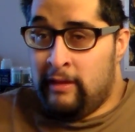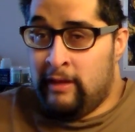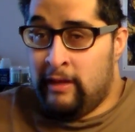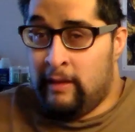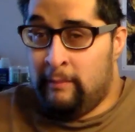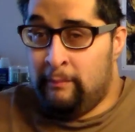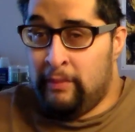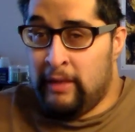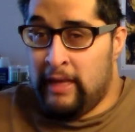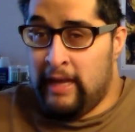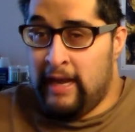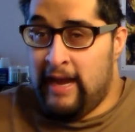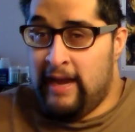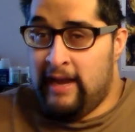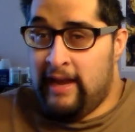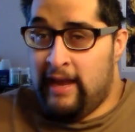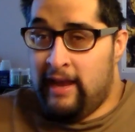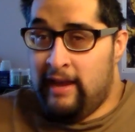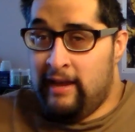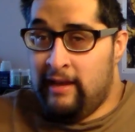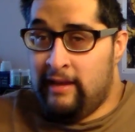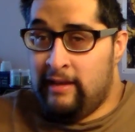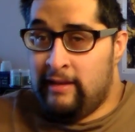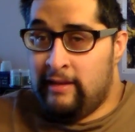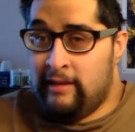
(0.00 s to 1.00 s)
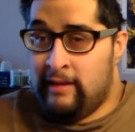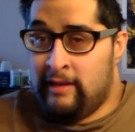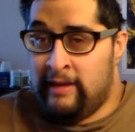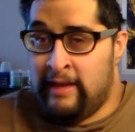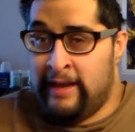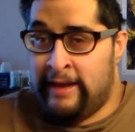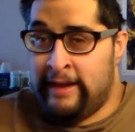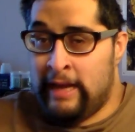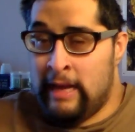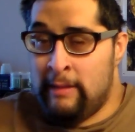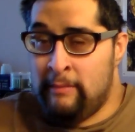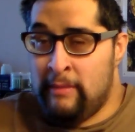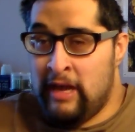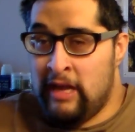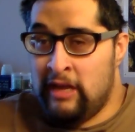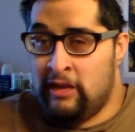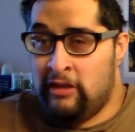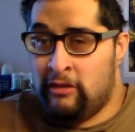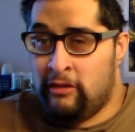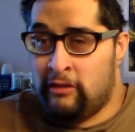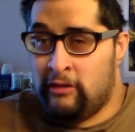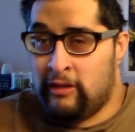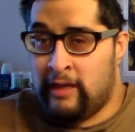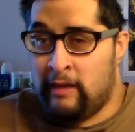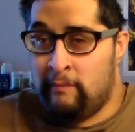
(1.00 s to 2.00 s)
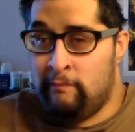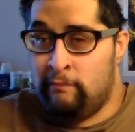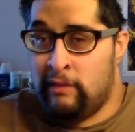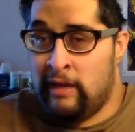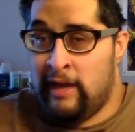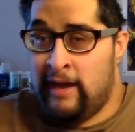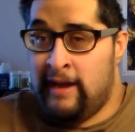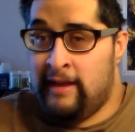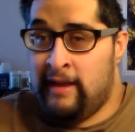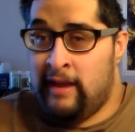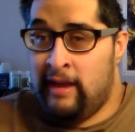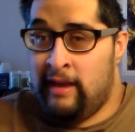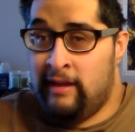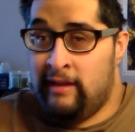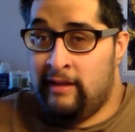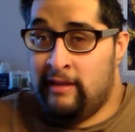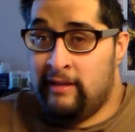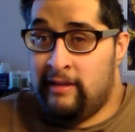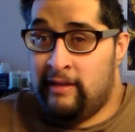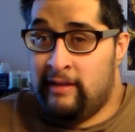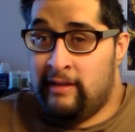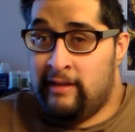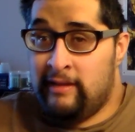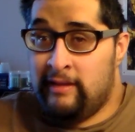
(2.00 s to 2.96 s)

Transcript: complaining, reclamando, complaining.